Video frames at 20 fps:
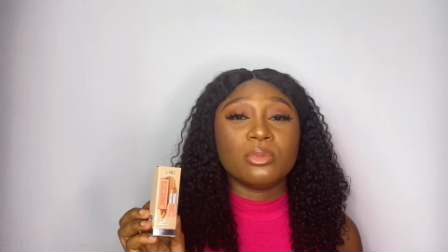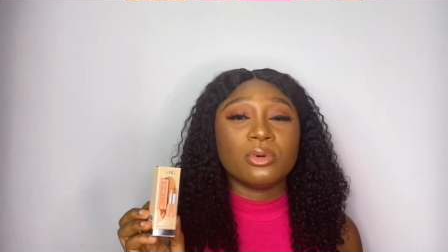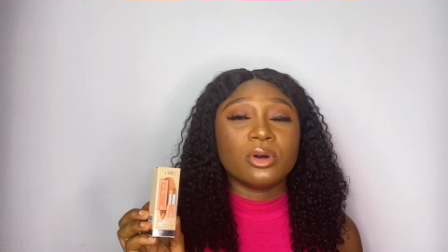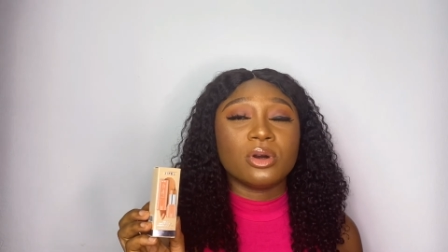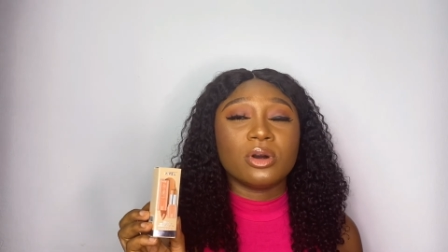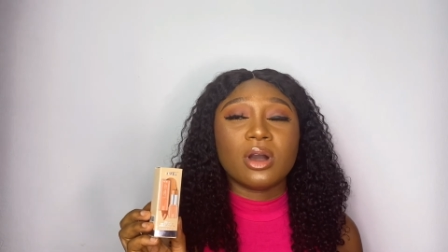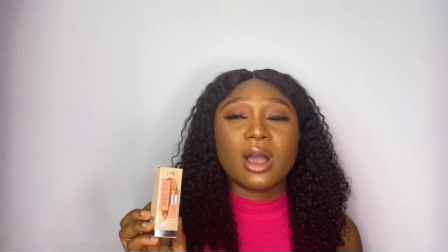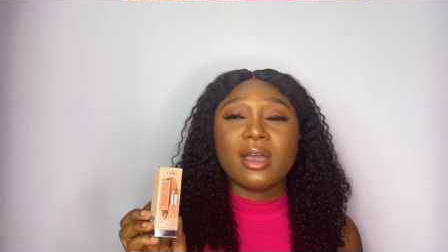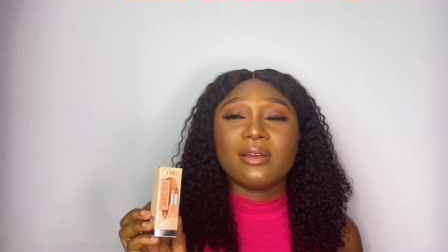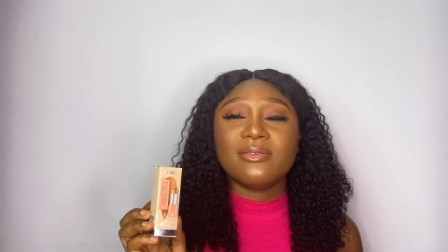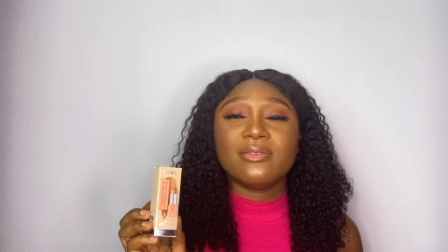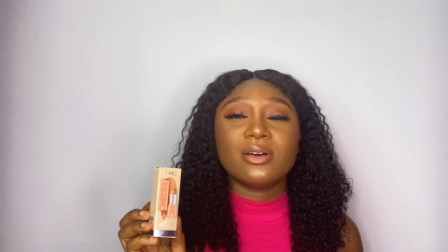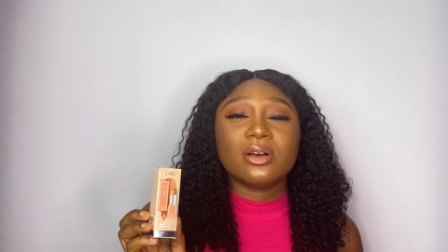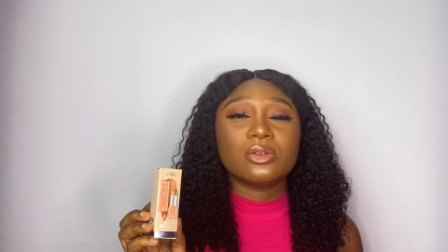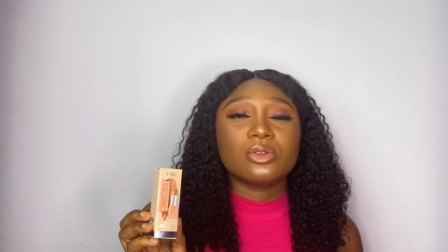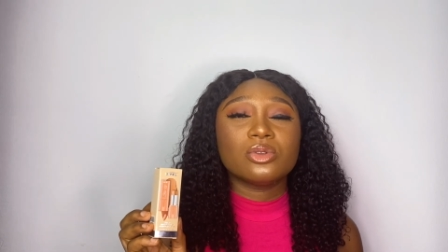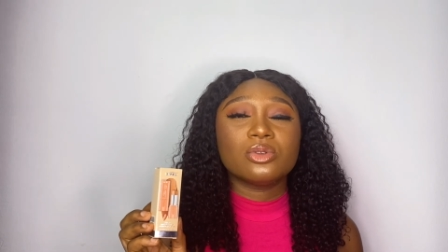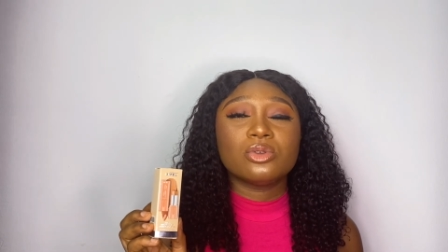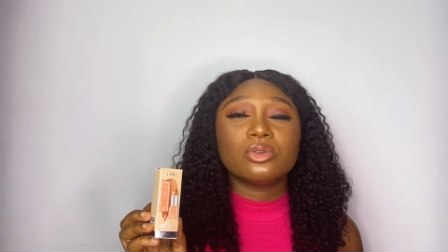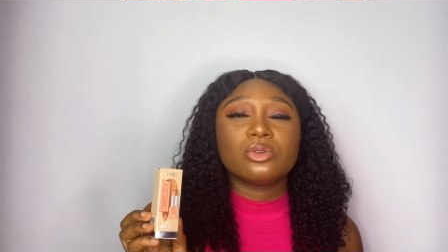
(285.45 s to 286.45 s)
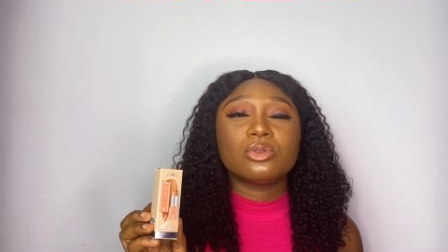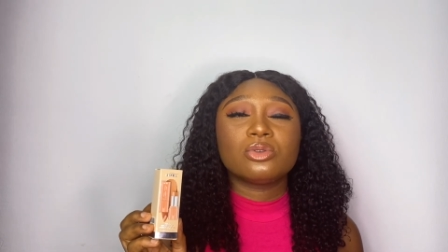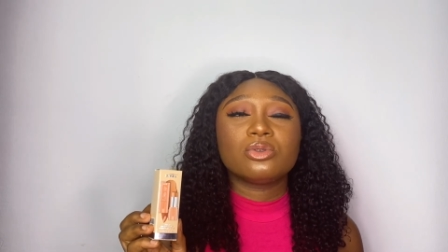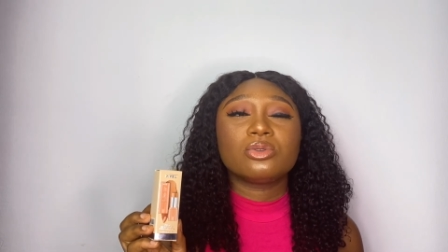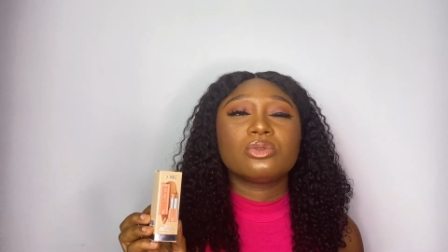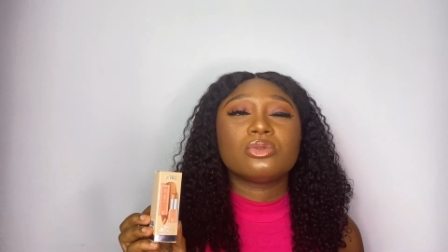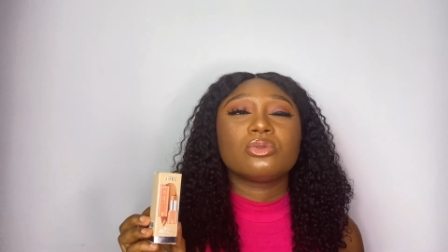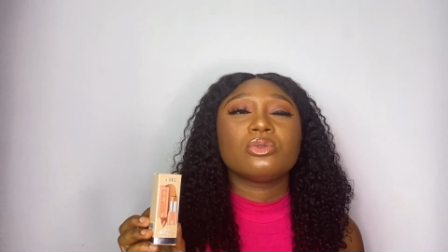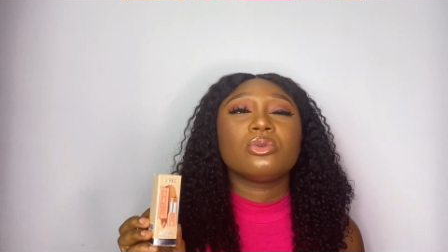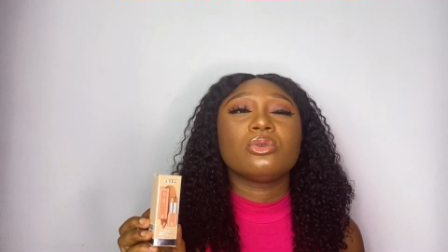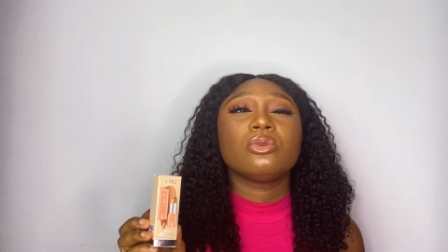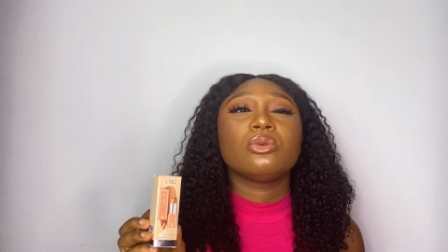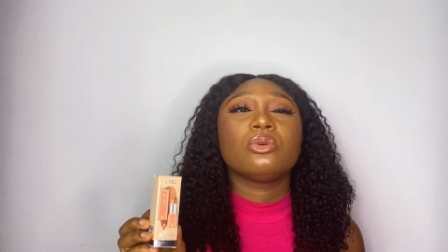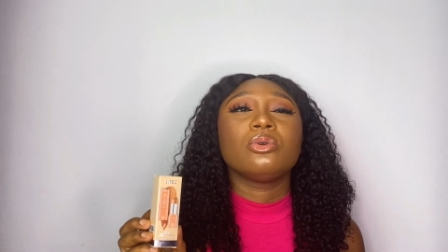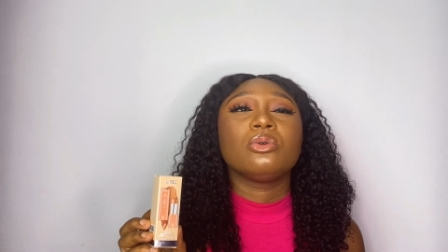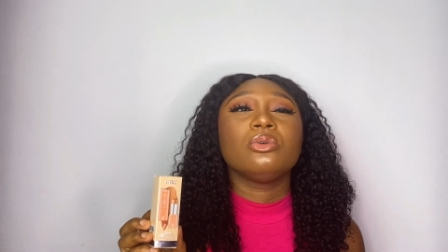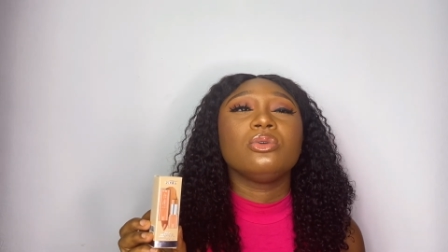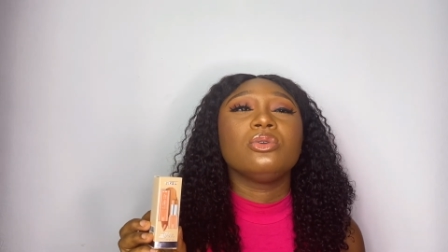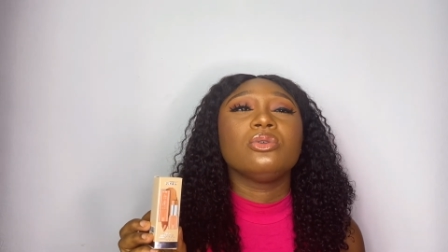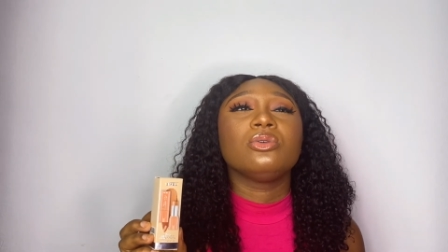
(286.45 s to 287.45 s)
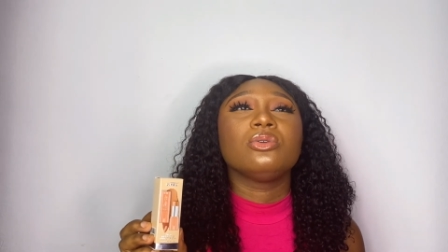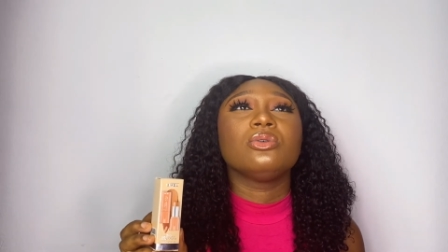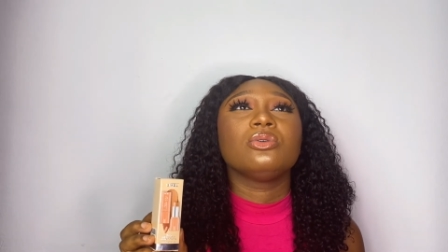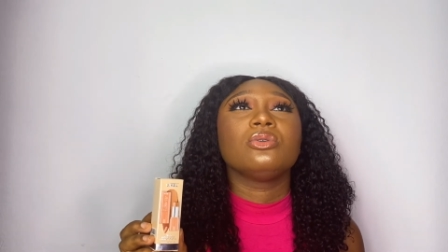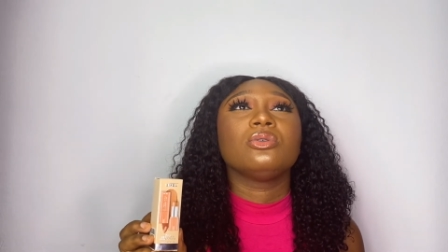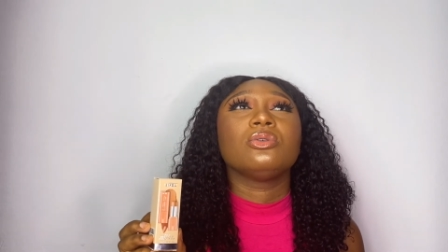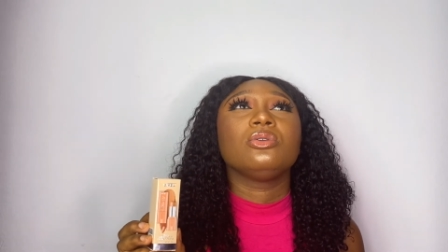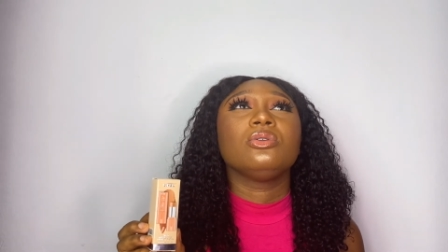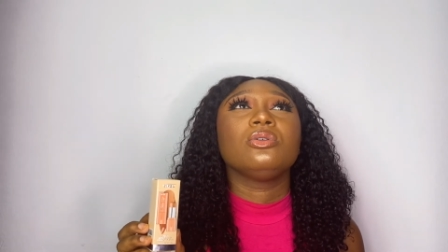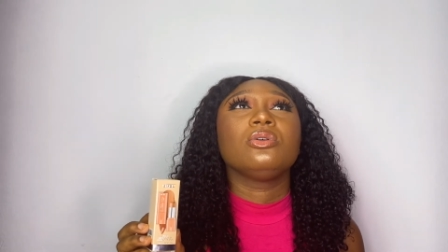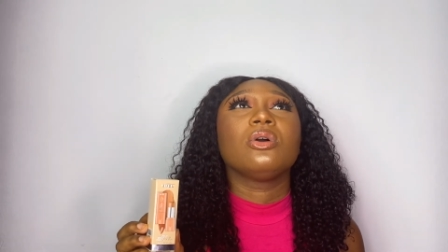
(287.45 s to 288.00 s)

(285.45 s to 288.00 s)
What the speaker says: but I felt so good.